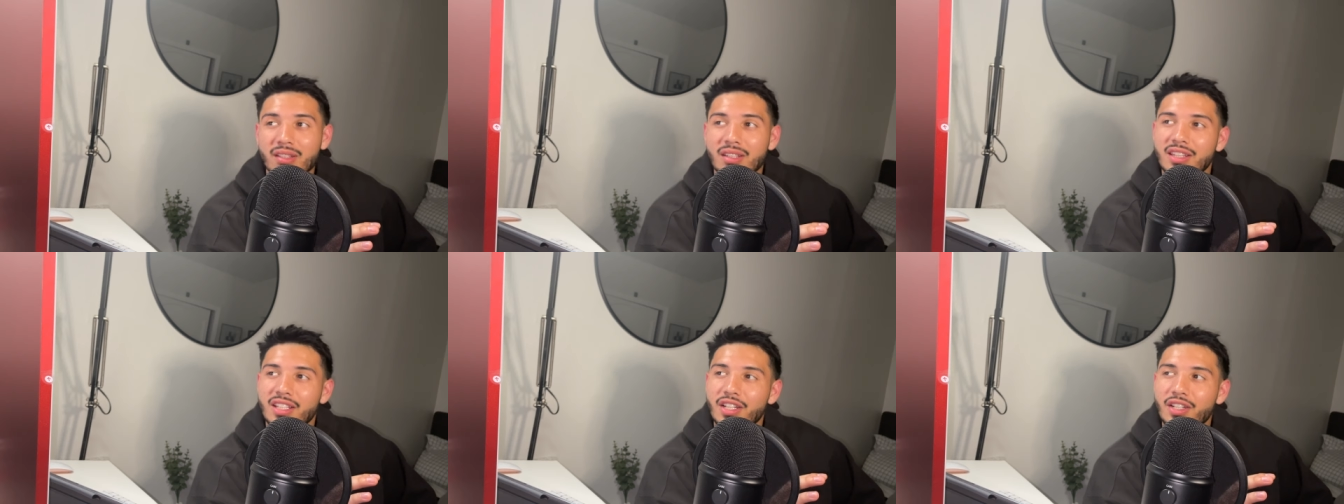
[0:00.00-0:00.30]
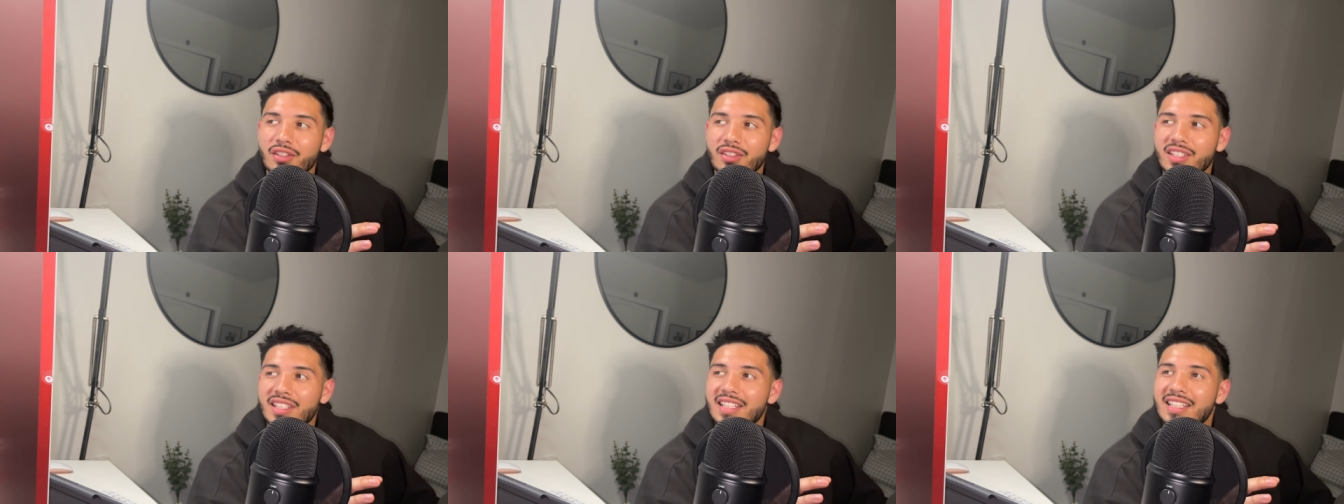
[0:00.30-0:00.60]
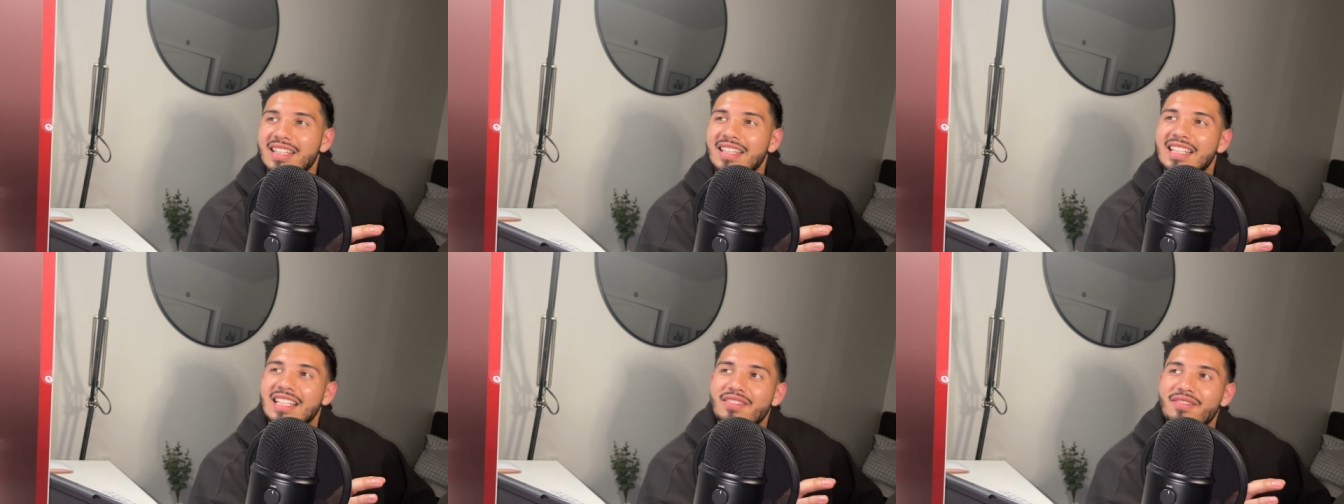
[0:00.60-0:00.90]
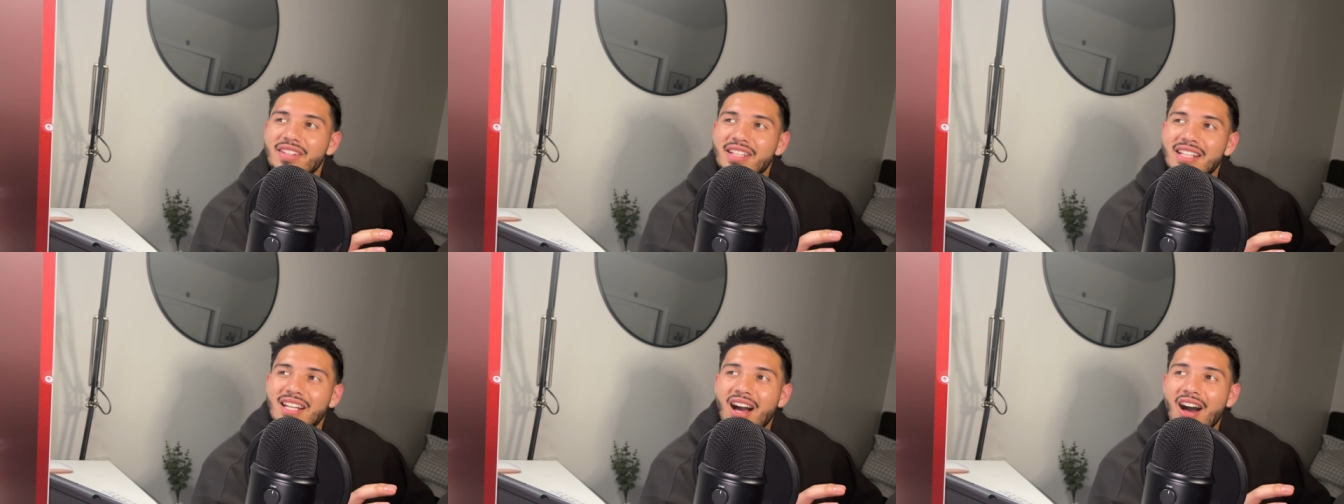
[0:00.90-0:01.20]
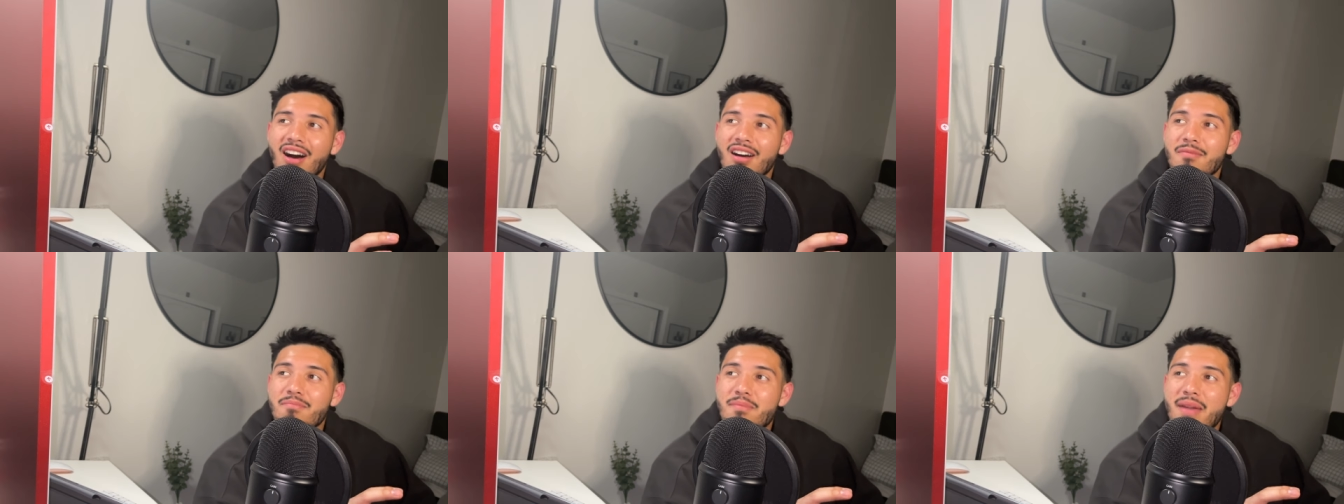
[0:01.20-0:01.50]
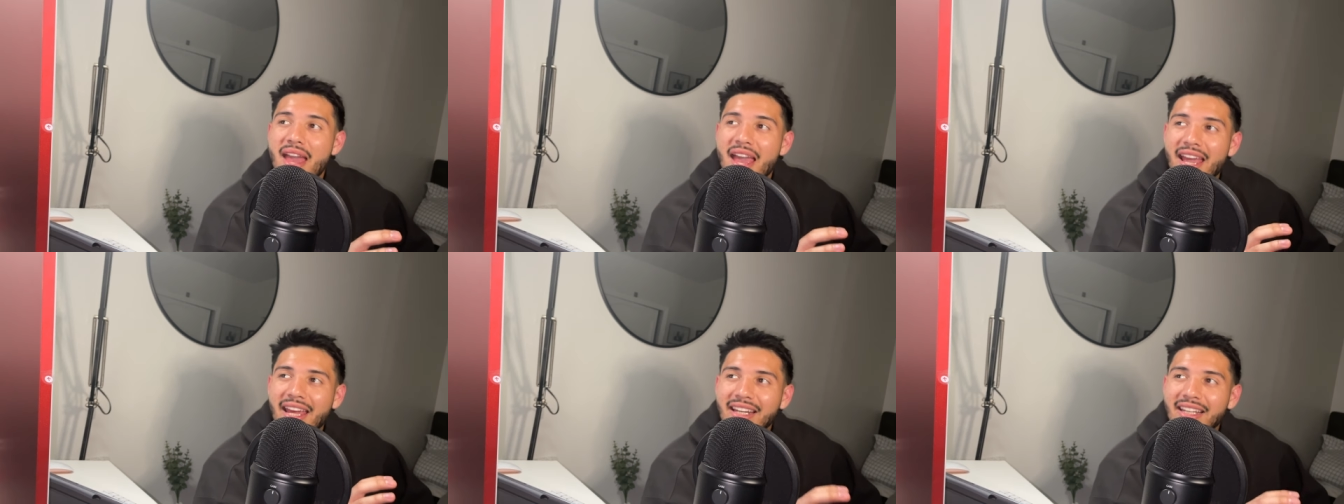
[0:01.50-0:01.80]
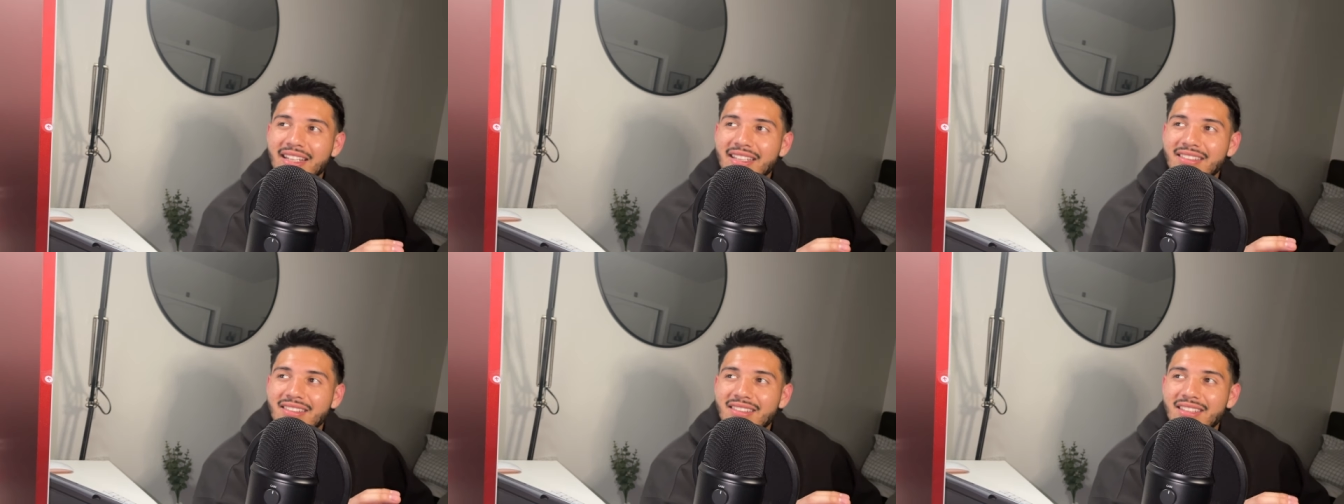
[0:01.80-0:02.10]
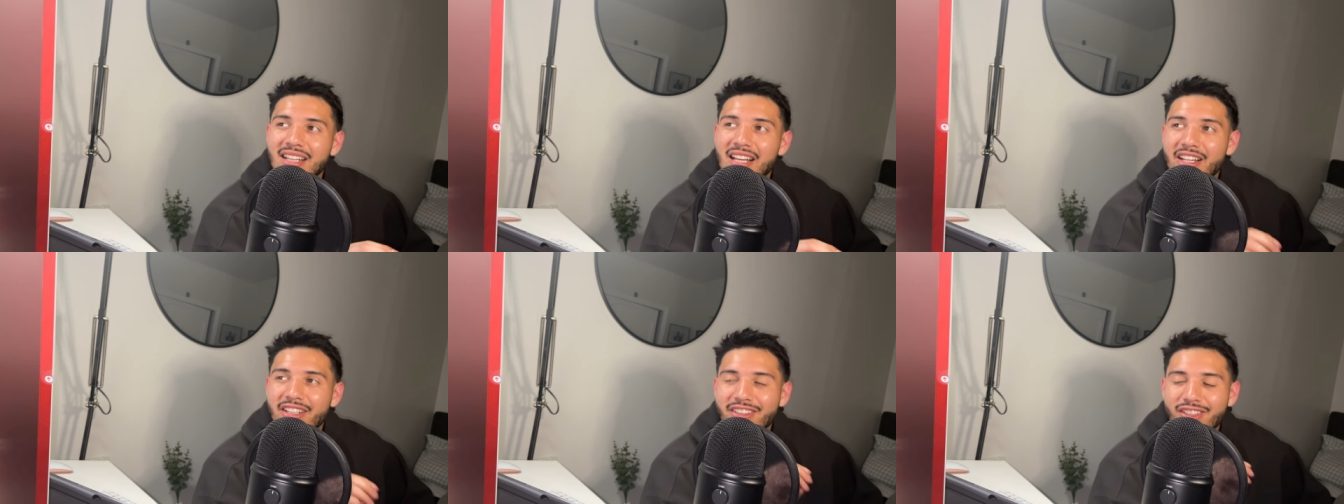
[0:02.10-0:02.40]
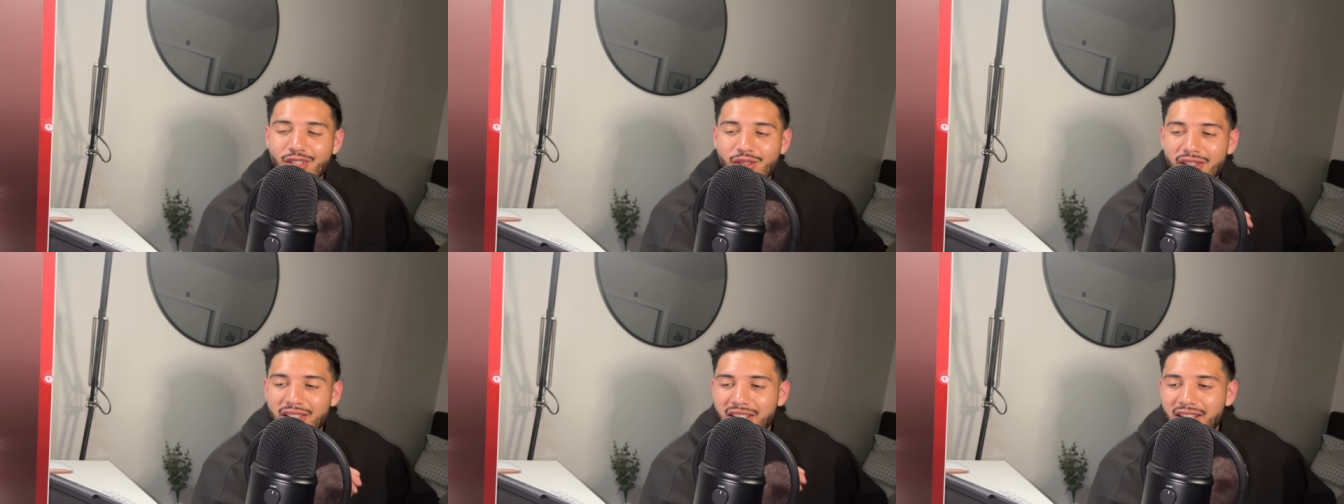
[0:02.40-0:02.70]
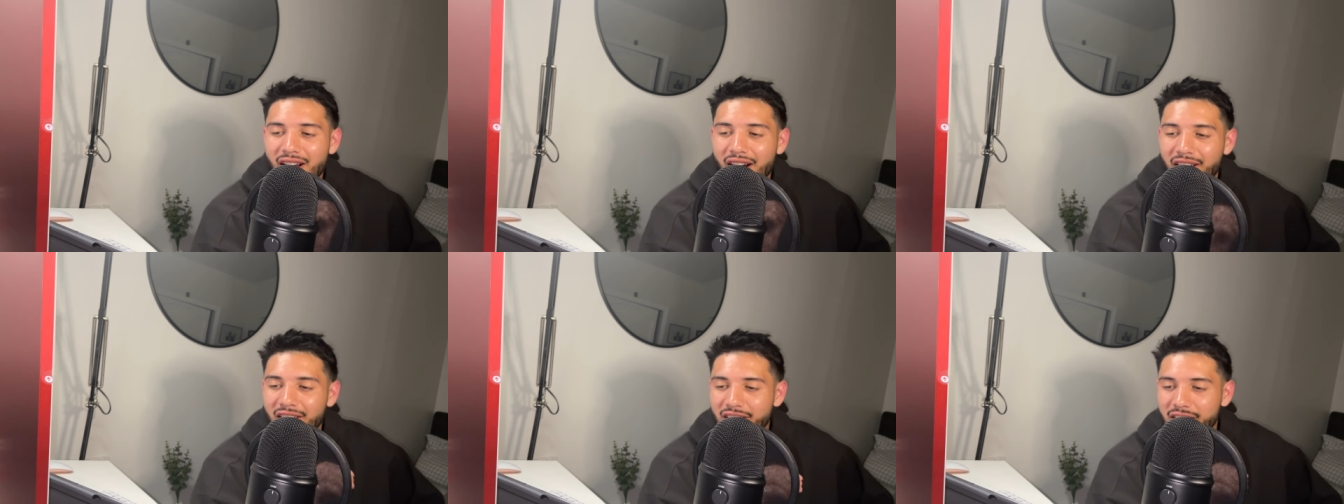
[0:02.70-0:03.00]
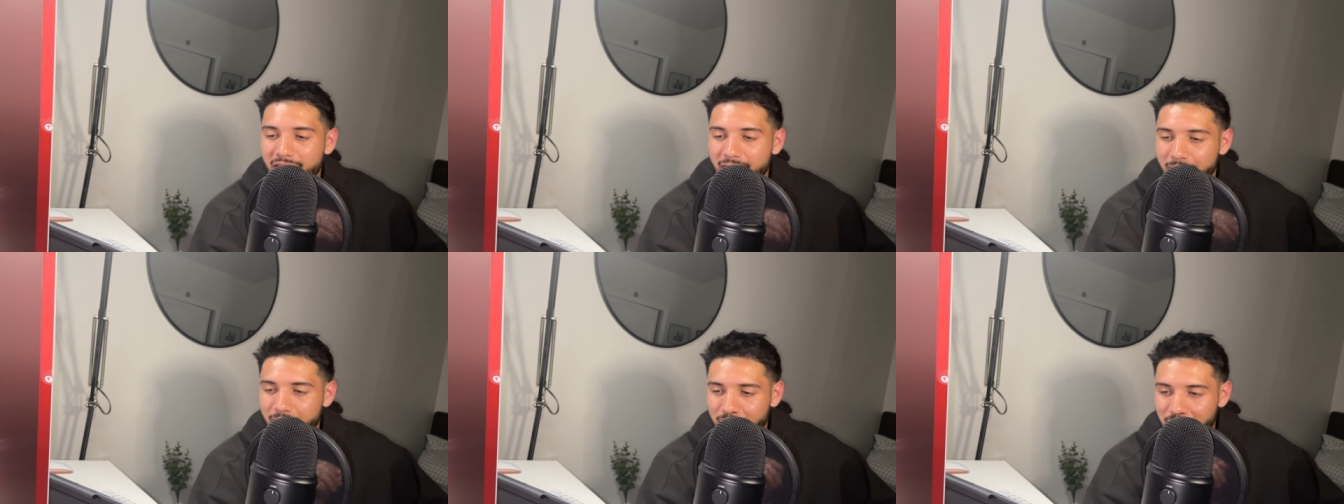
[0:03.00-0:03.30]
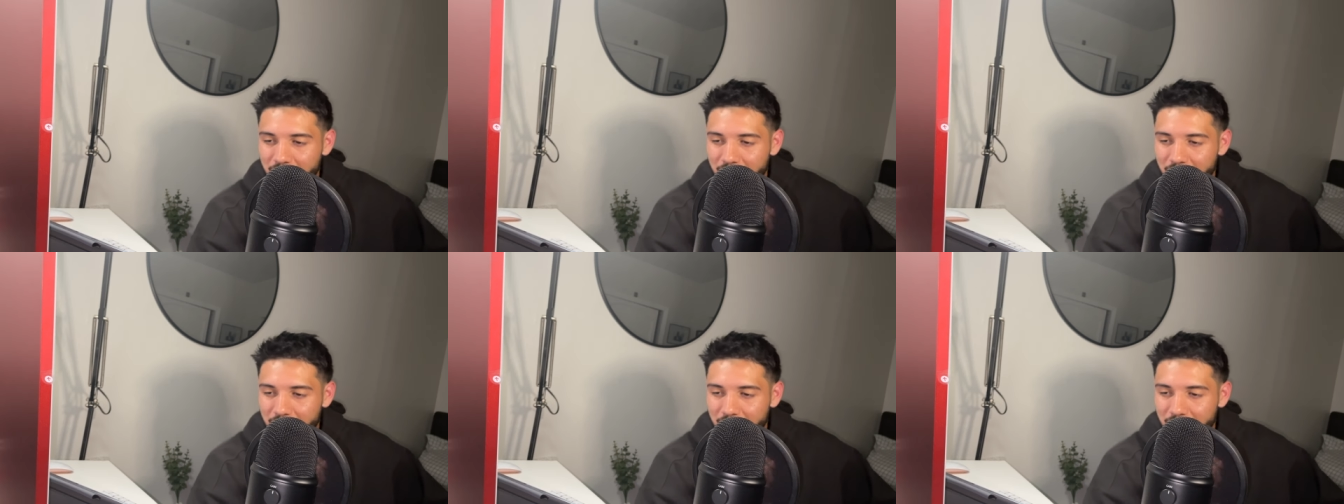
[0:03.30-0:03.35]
literally living on pennies to the dollar